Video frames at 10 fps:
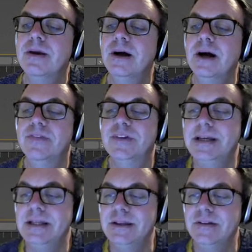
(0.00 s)
and
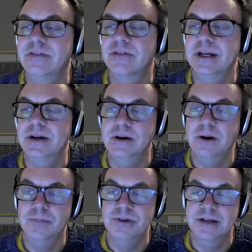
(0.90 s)
delete these three
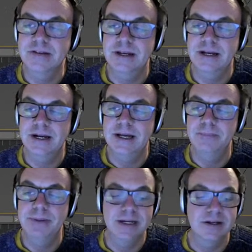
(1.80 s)
objects here and
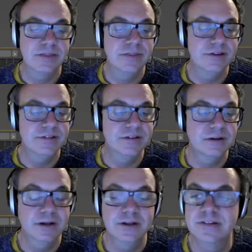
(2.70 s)
pick this
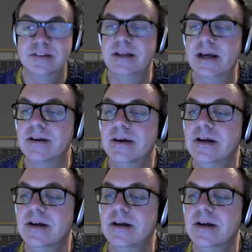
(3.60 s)
instead.